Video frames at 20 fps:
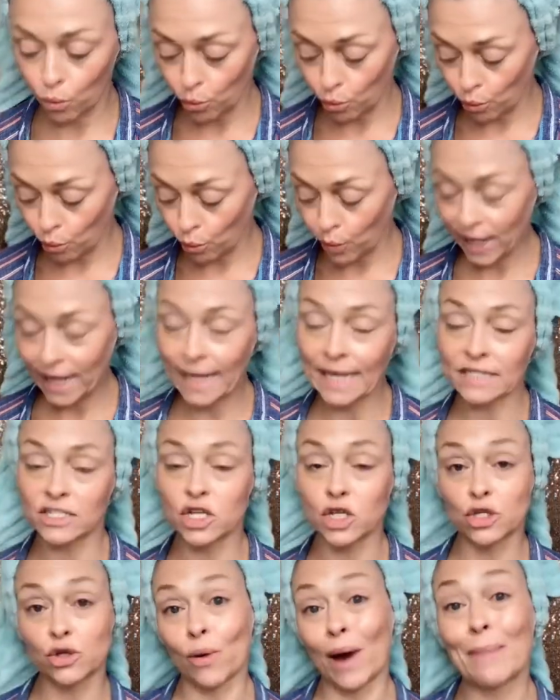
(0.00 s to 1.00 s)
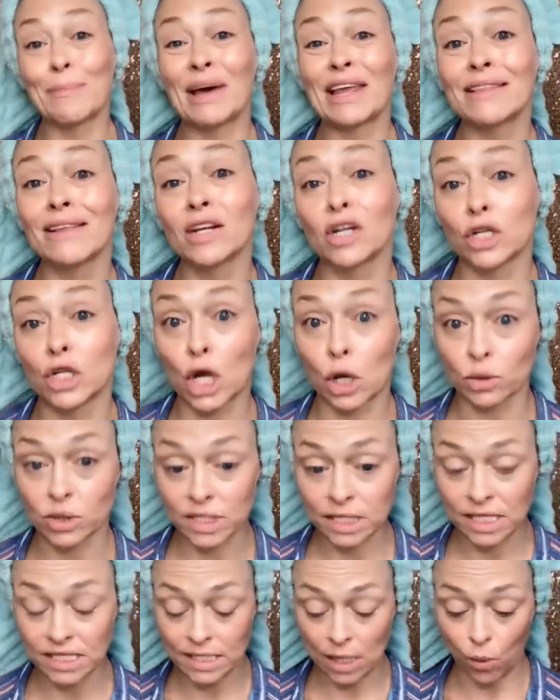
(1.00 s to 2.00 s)
we get to do. I made little notes
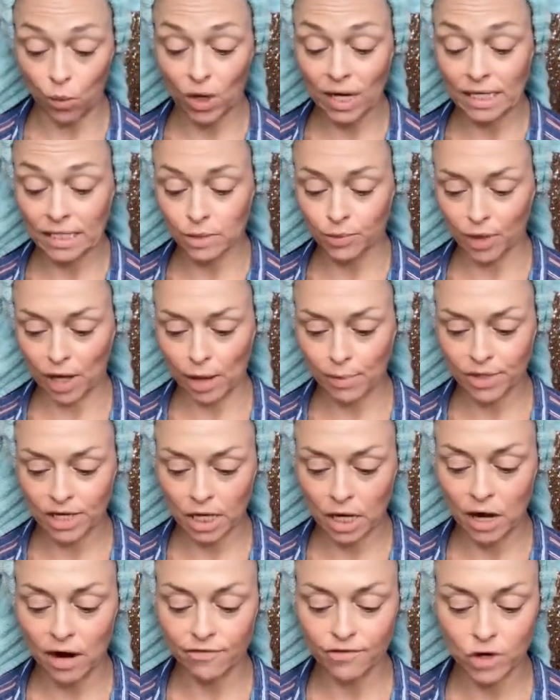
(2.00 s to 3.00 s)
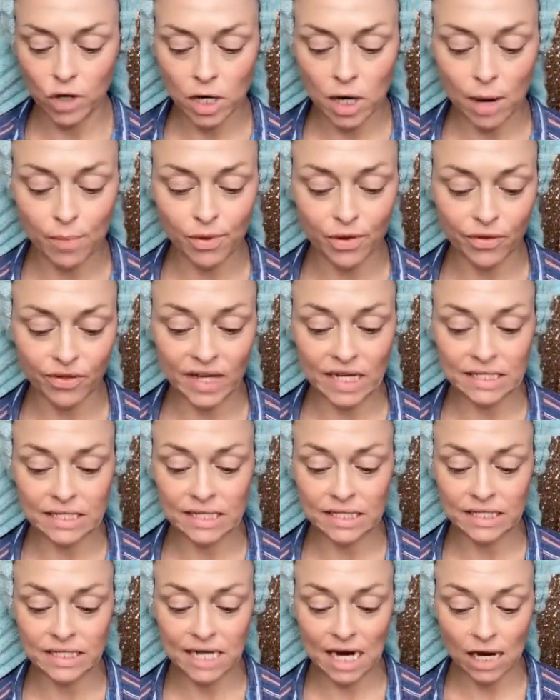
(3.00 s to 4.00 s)
because I wanted to be able to cover a couple of things
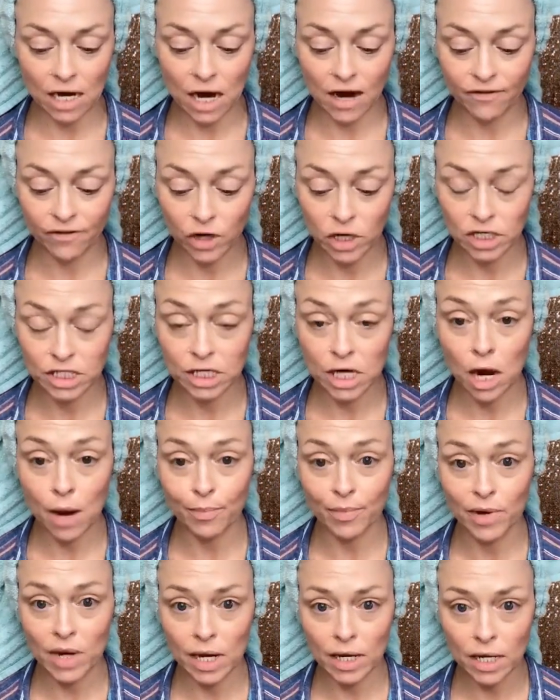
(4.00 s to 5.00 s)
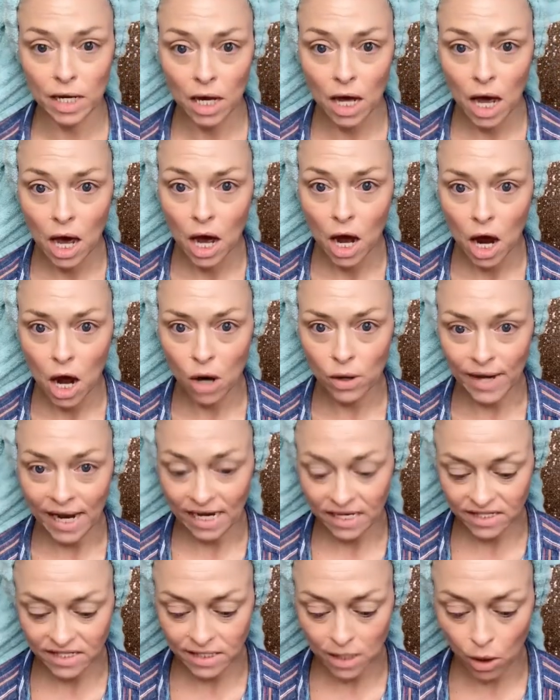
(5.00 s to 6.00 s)
and stay kind of on topic. Okay,
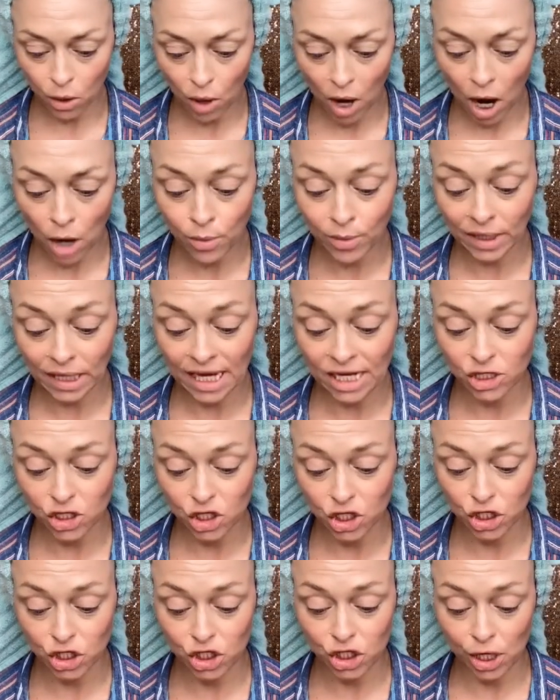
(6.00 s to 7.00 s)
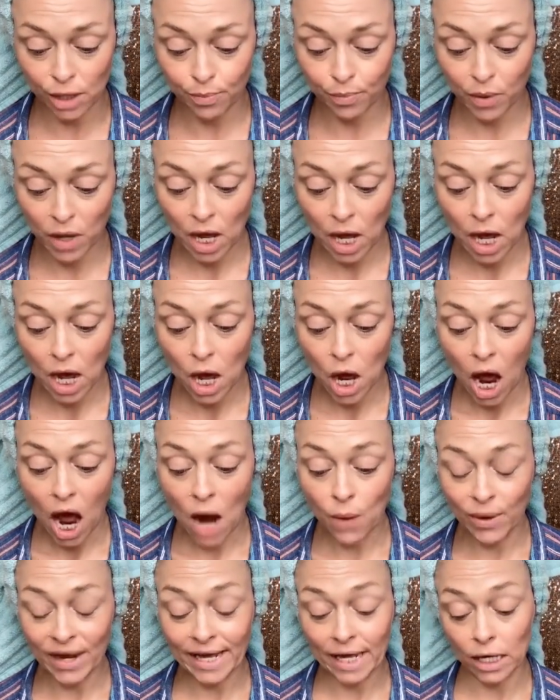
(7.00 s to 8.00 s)
so our relationship,
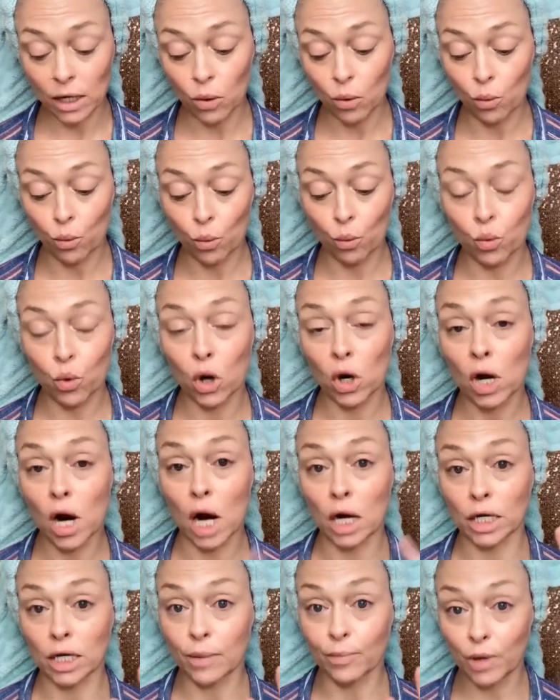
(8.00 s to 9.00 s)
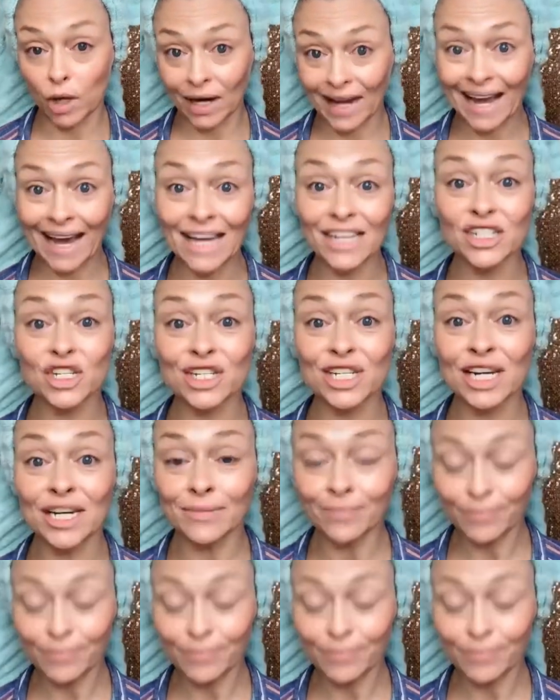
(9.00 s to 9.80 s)
we get to work on communication.